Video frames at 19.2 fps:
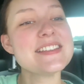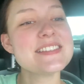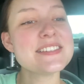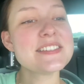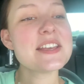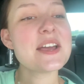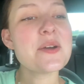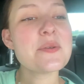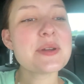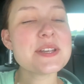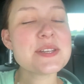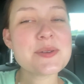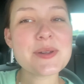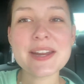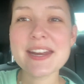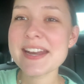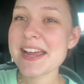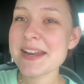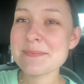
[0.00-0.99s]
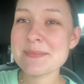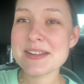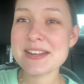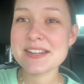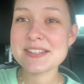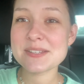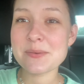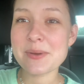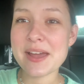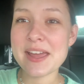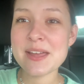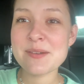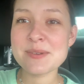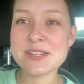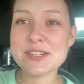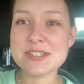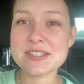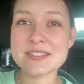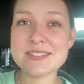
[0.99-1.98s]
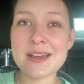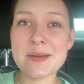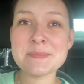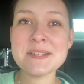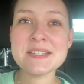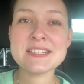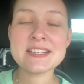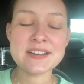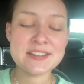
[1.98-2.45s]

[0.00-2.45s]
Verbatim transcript: So we're 29 minutes away and we just stopped at